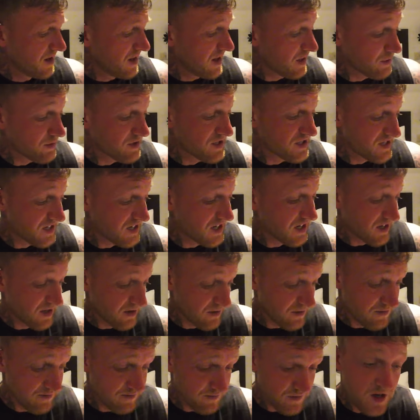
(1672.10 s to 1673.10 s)
That was sick.
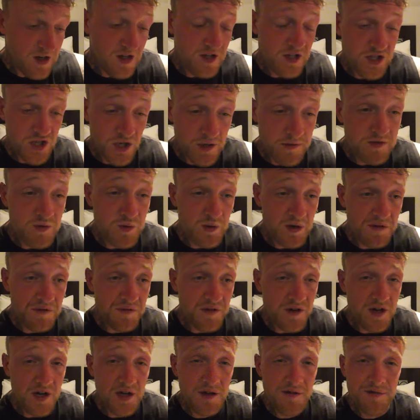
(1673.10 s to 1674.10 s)
One of the top
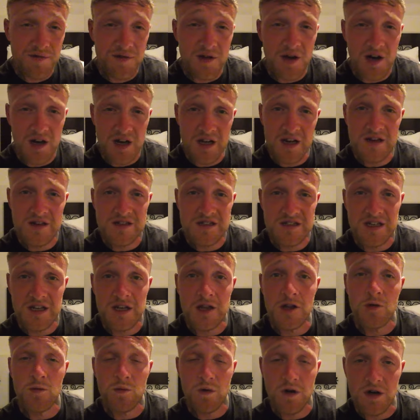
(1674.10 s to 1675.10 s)
25 hikes
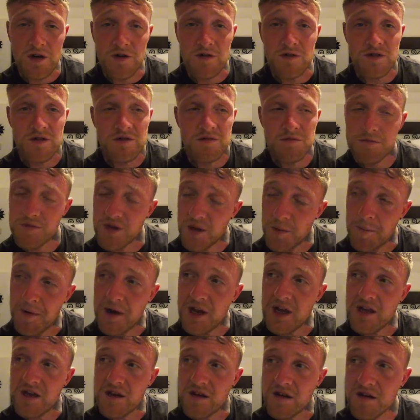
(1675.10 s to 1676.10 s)
in the world
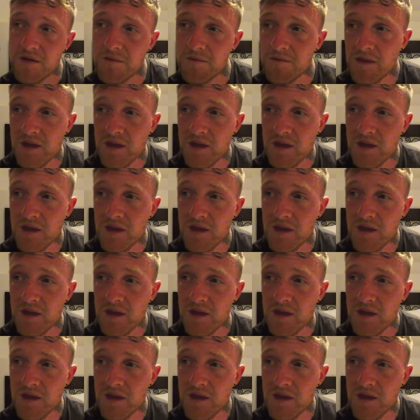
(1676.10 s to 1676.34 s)
completed.